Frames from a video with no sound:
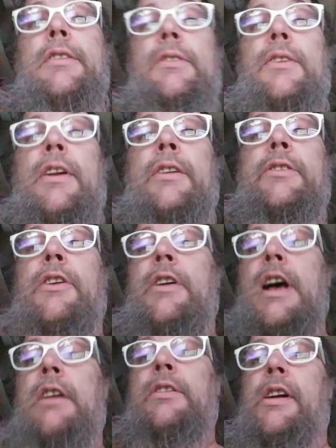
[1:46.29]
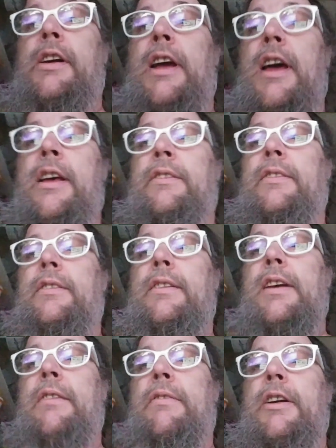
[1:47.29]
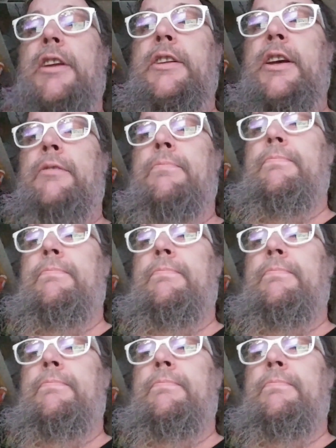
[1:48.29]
gonna throw it out there, guys. Have a great day.